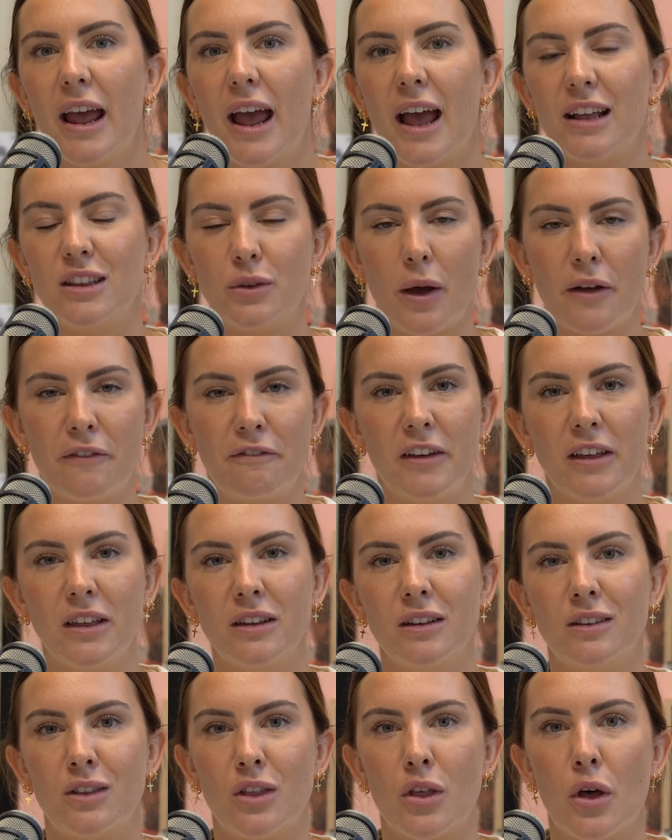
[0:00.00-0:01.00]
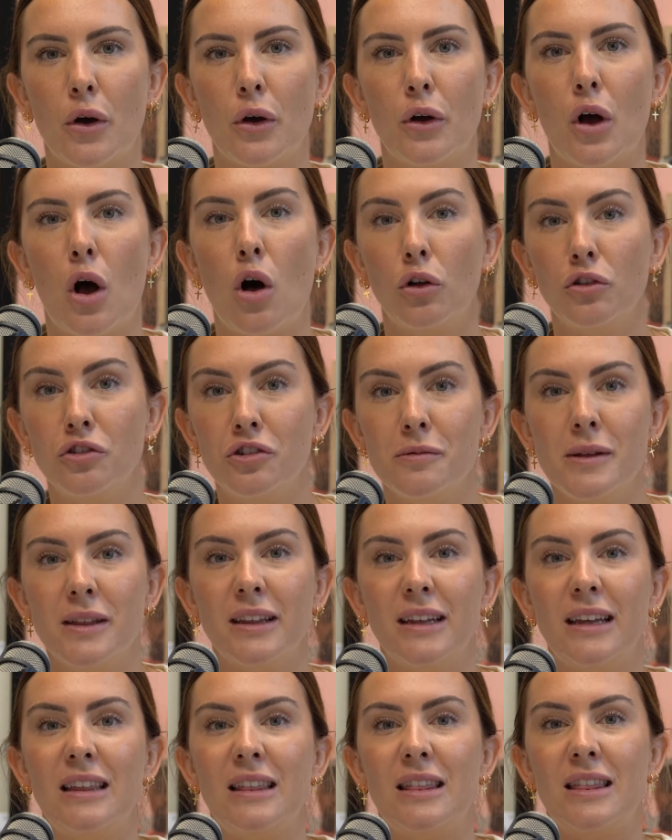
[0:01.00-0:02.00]
And so I feel as though
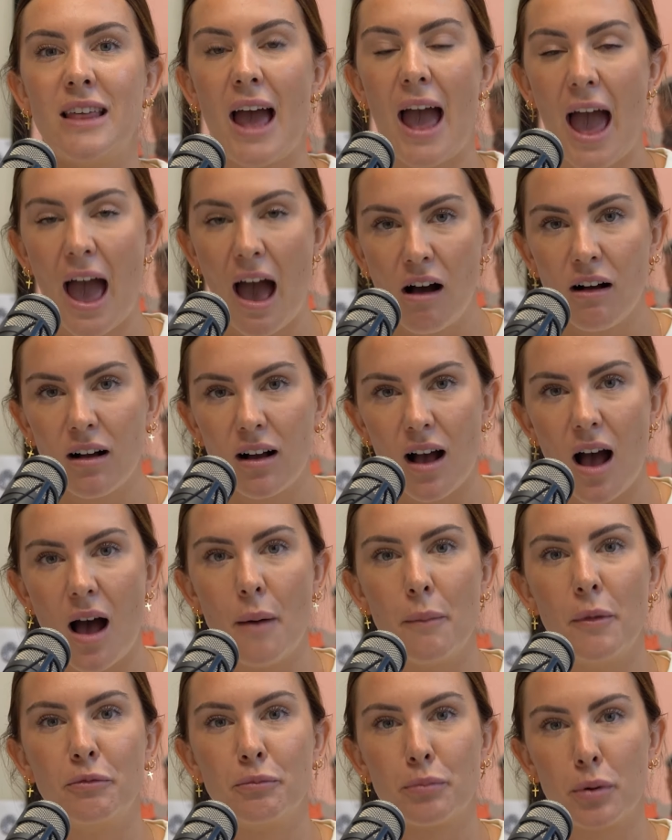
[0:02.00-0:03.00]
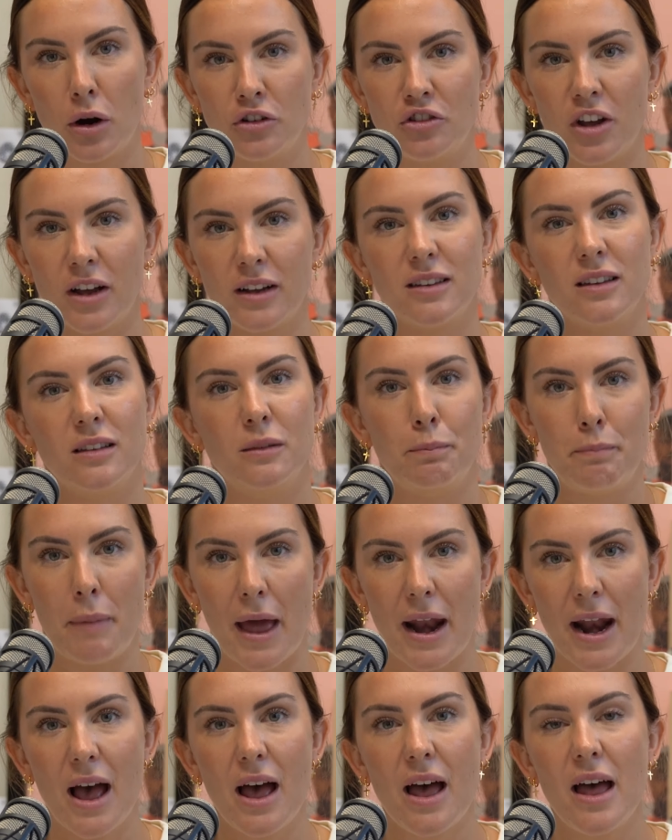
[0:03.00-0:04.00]
ultimately the outcome of projects is
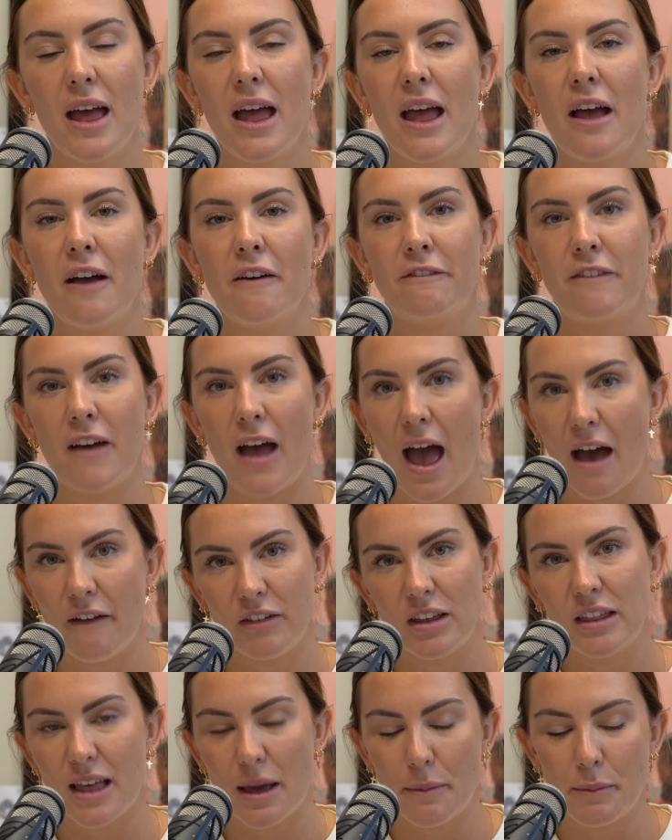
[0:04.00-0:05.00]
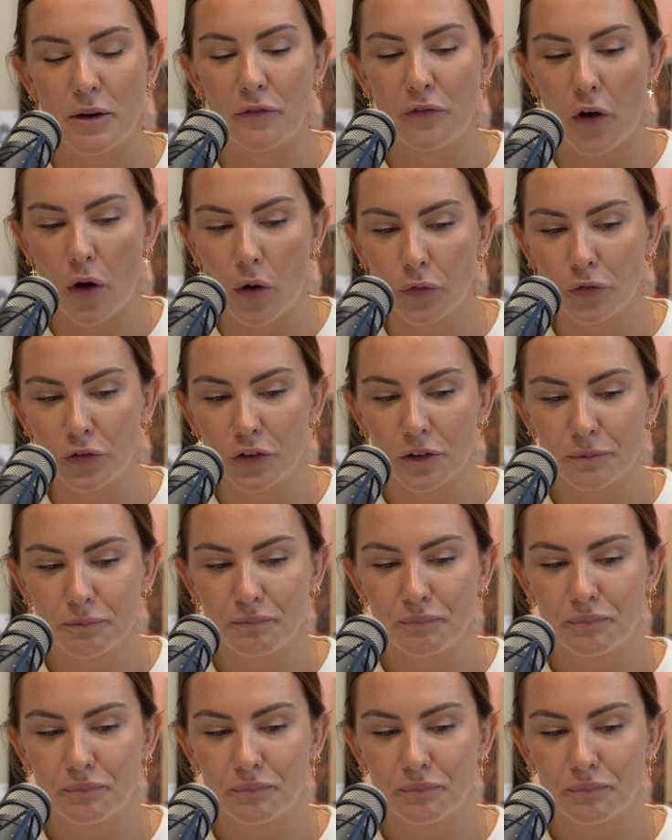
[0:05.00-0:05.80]
better for having them involved.